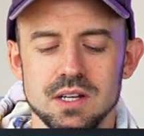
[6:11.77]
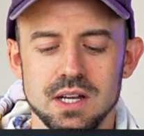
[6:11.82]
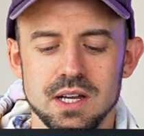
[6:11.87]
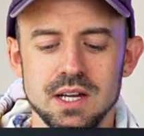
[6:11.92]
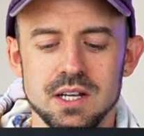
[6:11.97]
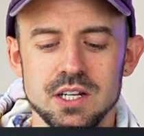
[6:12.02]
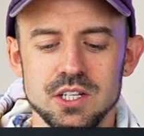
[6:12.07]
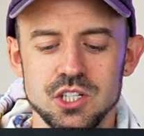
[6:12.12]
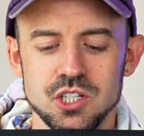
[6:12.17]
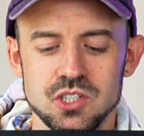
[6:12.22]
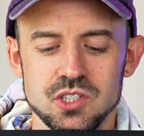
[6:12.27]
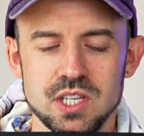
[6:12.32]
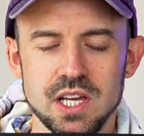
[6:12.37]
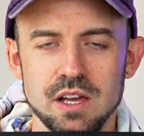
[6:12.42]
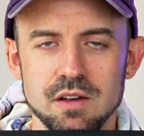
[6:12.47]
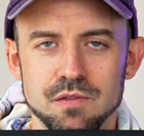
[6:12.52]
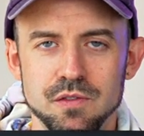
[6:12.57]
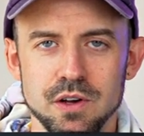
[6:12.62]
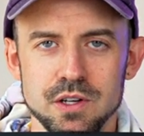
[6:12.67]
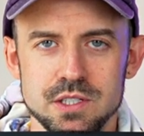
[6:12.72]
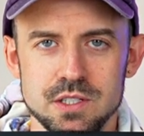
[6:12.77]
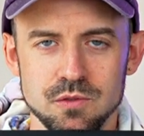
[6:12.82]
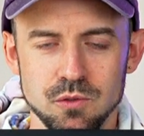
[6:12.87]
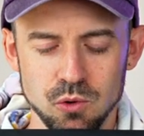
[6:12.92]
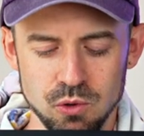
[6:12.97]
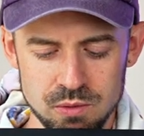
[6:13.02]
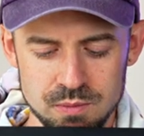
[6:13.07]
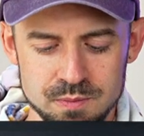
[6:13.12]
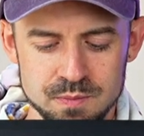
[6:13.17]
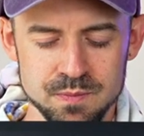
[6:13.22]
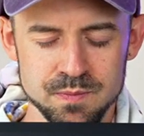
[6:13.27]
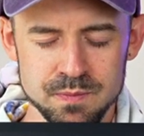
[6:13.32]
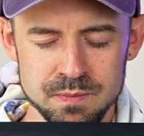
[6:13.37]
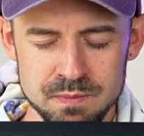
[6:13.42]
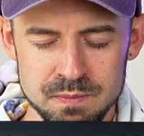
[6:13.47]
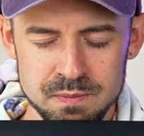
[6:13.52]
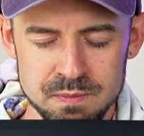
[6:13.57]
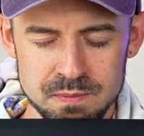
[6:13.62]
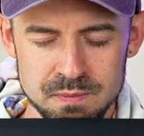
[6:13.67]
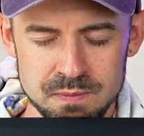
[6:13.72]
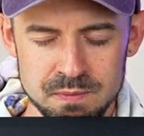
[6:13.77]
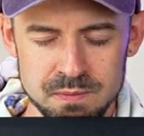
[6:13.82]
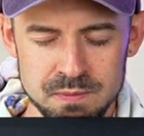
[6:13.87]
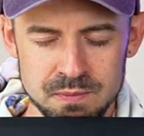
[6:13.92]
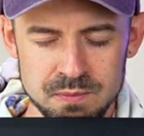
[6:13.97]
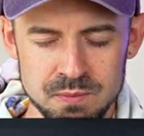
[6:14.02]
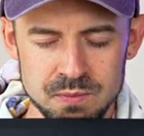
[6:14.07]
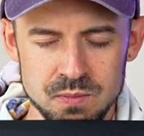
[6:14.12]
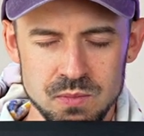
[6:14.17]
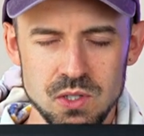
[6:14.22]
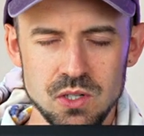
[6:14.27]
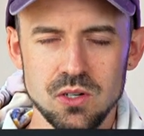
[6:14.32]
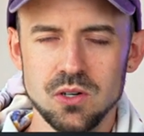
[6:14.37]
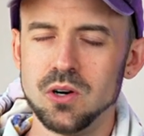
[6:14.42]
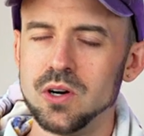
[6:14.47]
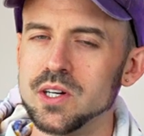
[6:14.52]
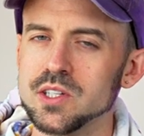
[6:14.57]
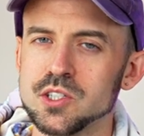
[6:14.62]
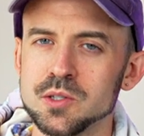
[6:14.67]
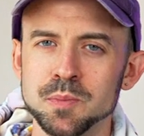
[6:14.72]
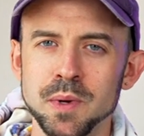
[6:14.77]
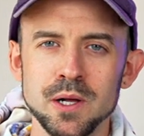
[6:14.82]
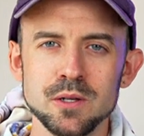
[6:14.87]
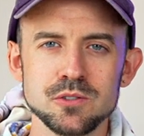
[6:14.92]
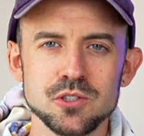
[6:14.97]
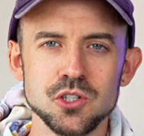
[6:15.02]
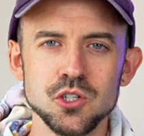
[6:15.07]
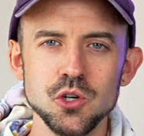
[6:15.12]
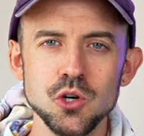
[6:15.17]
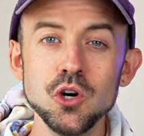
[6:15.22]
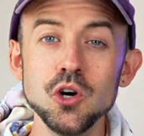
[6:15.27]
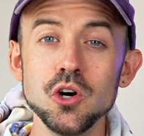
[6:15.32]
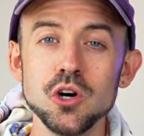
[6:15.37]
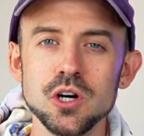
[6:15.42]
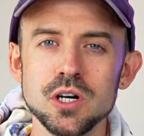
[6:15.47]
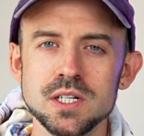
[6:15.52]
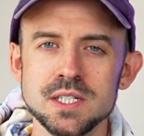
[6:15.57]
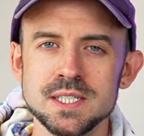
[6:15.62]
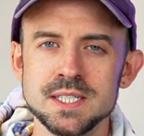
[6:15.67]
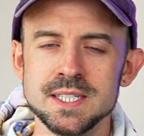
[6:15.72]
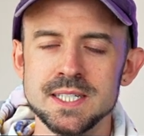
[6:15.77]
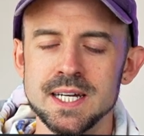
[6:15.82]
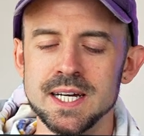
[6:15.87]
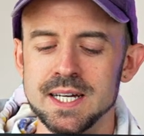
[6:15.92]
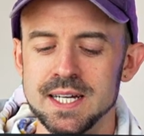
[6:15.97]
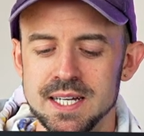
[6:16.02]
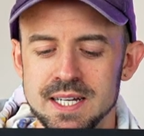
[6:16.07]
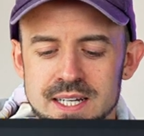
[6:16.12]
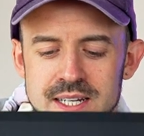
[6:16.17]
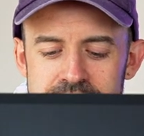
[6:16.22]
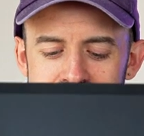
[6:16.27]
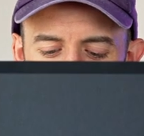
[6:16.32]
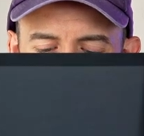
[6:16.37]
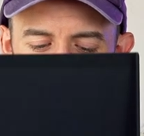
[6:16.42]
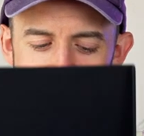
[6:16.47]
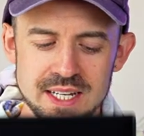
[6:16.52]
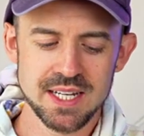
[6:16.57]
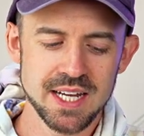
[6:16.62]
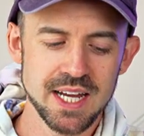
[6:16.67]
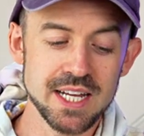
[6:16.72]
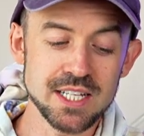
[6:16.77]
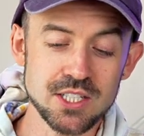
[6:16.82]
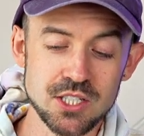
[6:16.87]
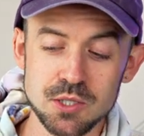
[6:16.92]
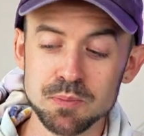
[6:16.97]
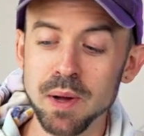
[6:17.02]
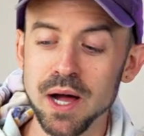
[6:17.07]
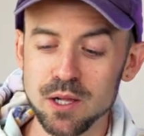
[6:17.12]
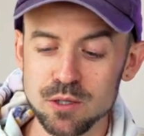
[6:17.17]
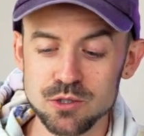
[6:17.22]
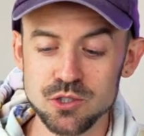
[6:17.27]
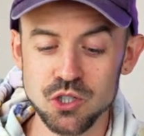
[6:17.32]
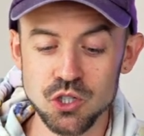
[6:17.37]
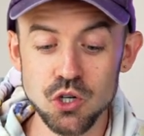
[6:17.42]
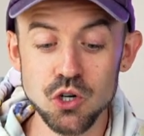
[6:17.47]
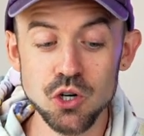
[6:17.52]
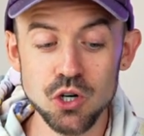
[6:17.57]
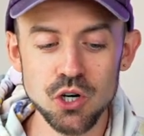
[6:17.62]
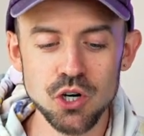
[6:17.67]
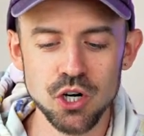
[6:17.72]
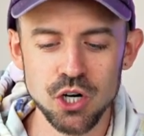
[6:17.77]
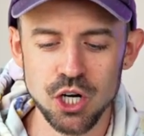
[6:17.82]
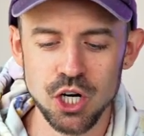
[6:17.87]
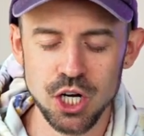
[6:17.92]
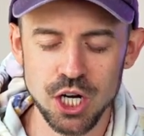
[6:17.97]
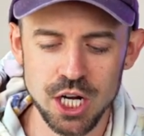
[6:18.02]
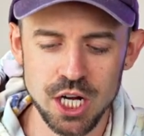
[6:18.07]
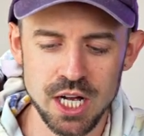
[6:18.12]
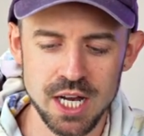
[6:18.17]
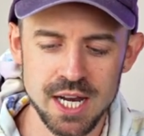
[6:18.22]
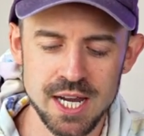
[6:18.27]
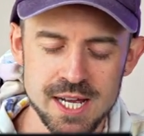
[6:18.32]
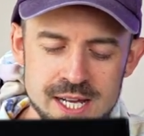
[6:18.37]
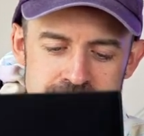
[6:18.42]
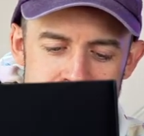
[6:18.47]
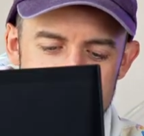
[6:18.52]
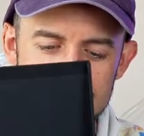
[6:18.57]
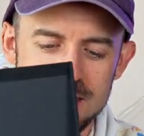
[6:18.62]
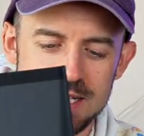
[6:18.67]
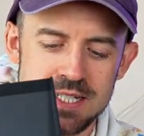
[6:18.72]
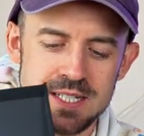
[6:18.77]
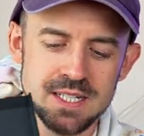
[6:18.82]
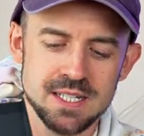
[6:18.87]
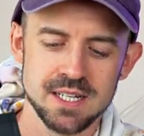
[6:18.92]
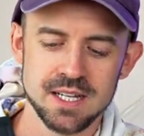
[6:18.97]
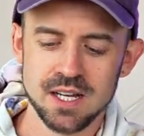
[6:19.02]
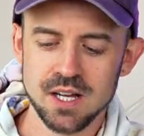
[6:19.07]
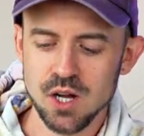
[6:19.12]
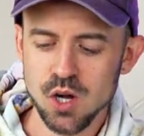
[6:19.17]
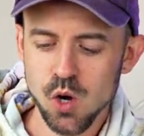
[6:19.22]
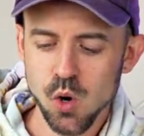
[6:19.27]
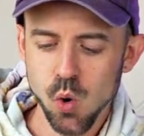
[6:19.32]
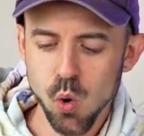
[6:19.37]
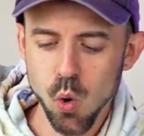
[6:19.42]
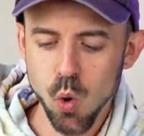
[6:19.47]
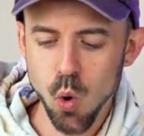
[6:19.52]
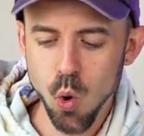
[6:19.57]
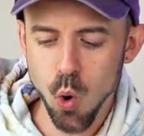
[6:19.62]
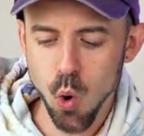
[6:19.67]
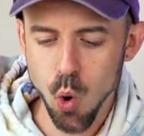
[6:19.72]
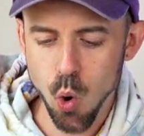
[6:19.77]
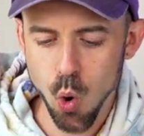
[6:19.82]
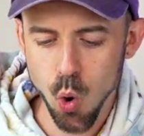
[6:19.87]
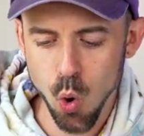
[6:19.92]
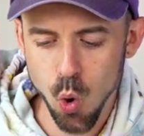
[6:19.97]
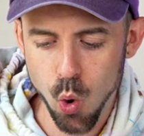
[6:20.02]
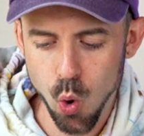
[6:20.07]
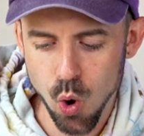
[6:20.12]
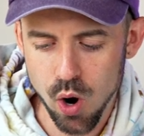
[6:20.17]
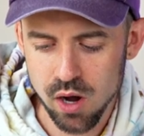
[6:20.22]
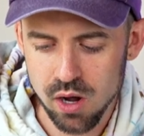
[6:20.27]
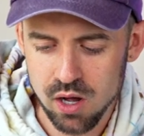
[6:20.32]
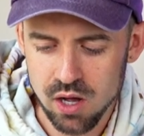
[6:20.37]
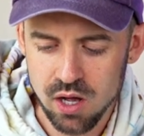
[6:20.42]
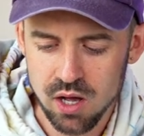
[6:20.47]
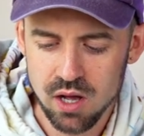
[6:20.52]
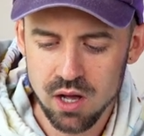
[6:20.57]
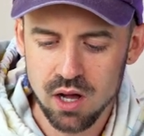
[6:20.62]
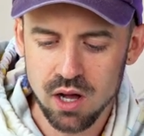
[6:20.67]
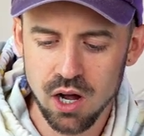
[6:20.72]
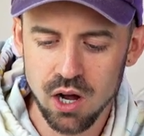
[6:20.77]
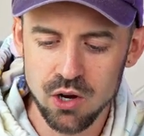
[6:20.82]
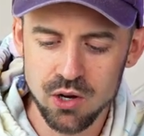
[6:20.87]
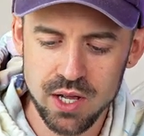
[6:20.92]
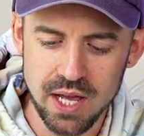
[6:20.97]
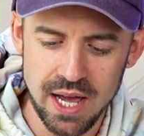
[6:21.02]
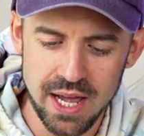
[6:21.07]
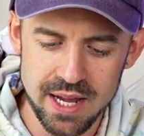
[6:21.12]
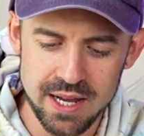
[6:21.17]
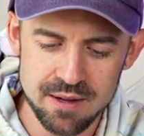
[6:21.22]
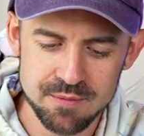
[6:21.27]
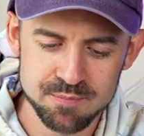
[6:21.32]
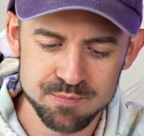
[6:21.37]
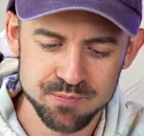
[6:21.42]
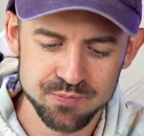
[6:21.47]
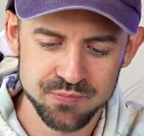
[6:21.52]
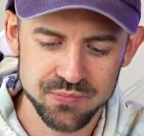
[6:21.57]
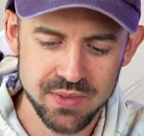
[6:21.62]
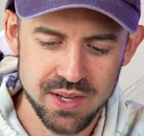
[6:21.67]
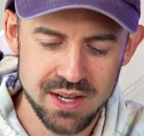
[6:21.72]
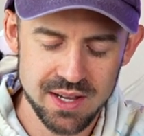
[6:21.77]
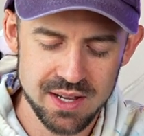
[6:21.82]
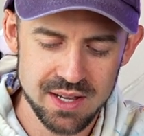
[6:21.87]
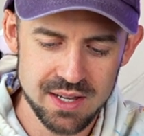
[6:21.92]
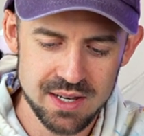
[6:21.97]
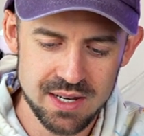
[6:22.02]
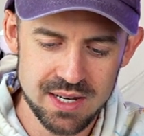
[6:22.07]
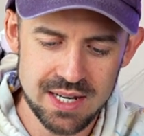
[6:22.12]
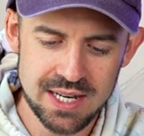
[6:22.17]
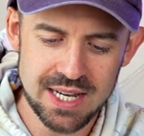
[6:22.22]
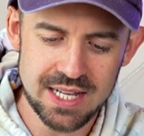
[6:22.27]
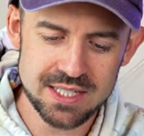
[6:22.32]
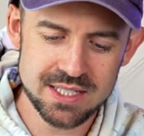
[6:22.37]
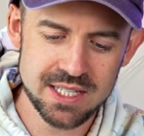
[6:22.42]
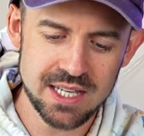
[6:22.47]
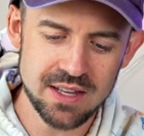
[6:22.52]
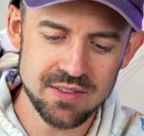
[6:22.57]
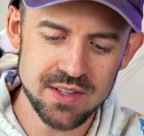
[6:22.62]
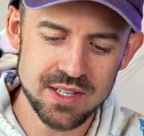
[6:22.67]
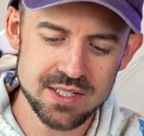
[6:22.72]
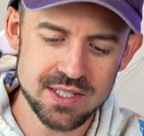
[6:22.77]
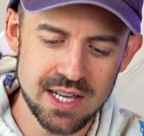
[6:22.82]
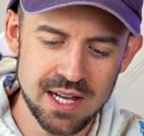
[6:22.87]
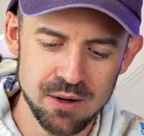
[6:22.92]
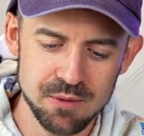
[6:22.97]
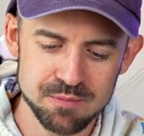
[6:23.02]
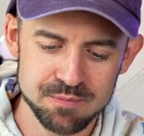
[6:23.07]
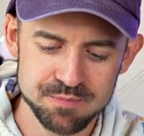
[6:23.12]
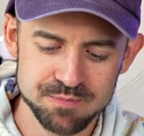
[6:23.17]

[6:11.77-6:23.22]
can I just say, first of all, oh, it smells good. It smells good. Oh, okay, let's get this out.